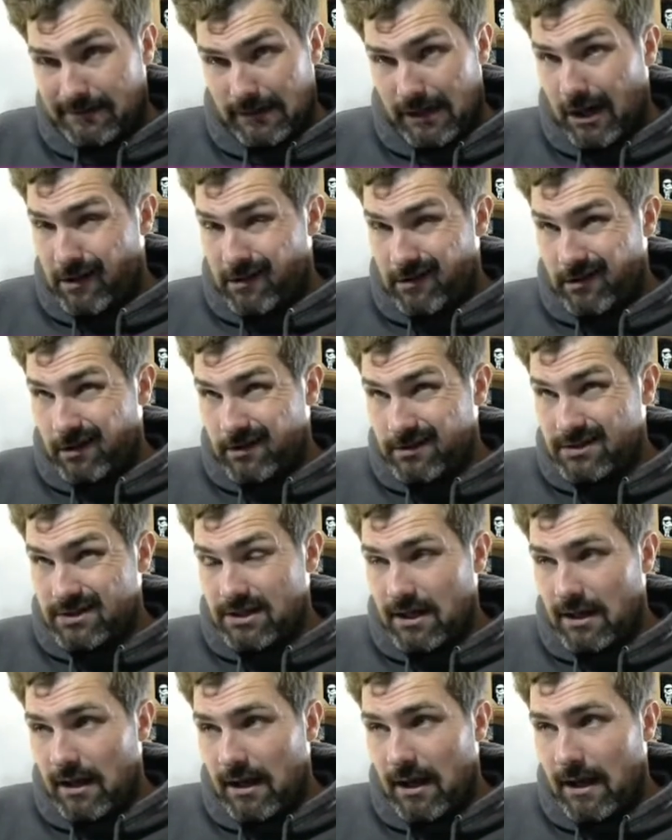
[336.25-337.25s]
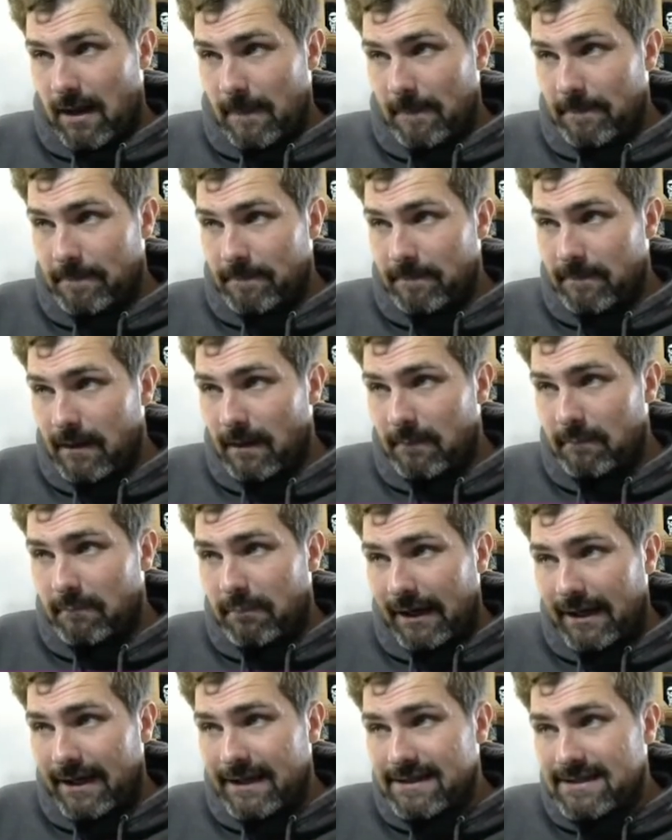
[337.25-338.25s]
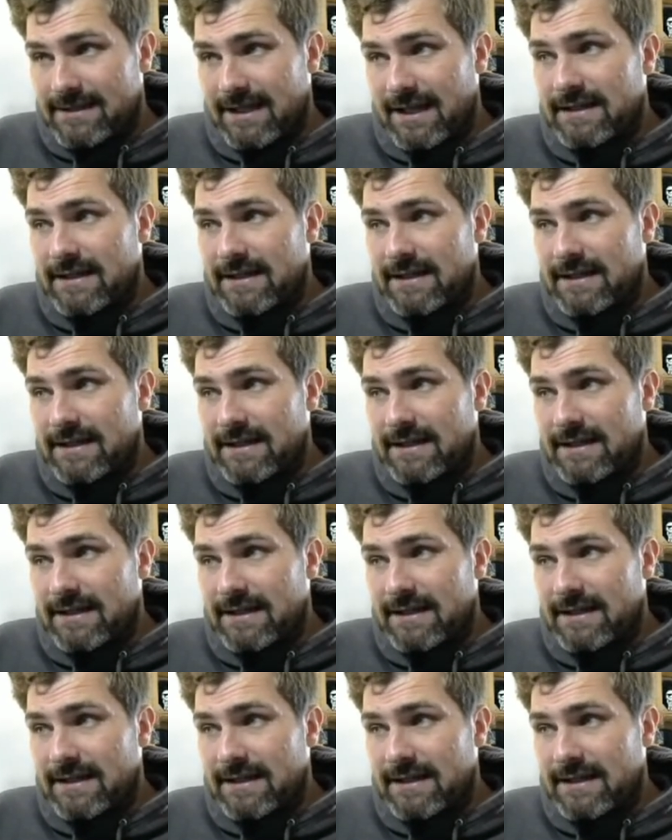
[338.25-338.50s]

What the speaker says: a lot, but it